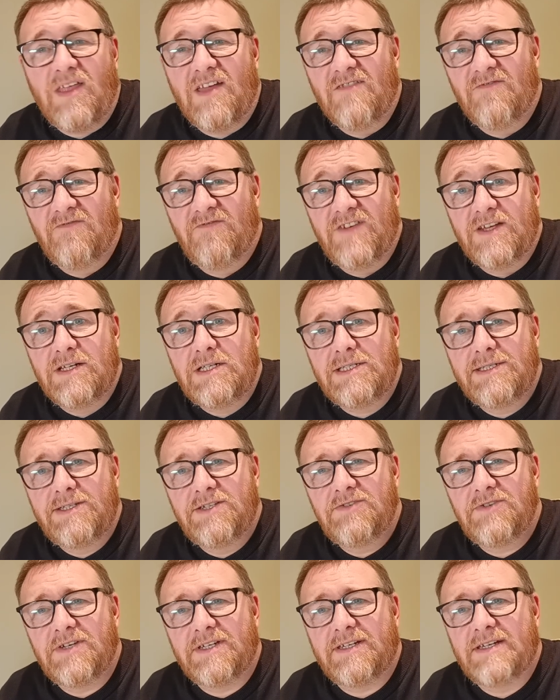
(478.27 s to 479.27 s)
feel
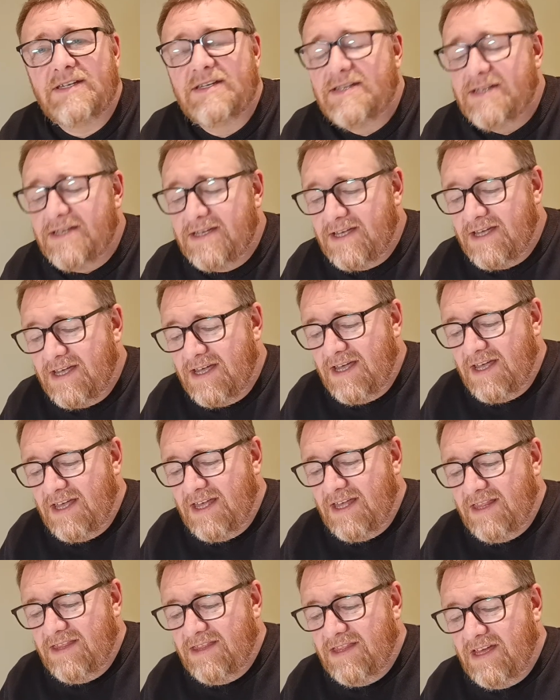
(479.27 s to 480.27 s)
to it
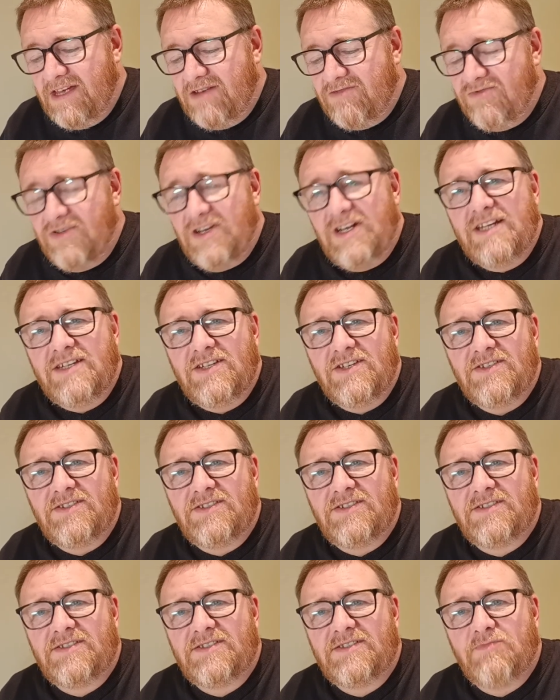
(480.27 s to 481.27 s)
that really
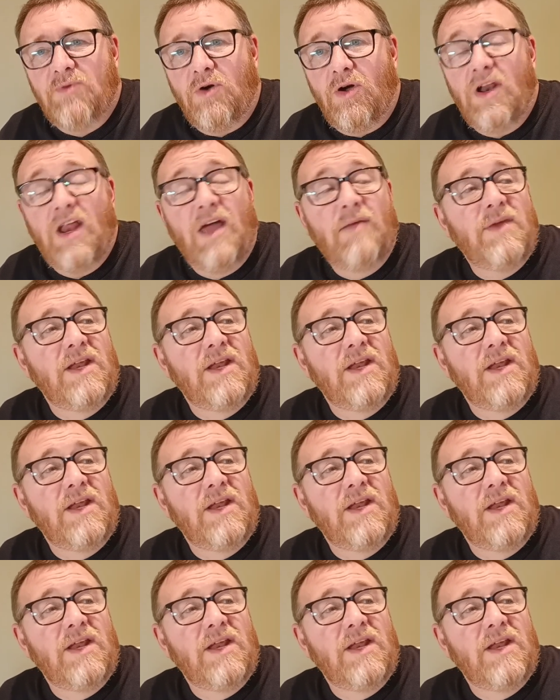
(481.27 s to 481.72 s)
does spoil it.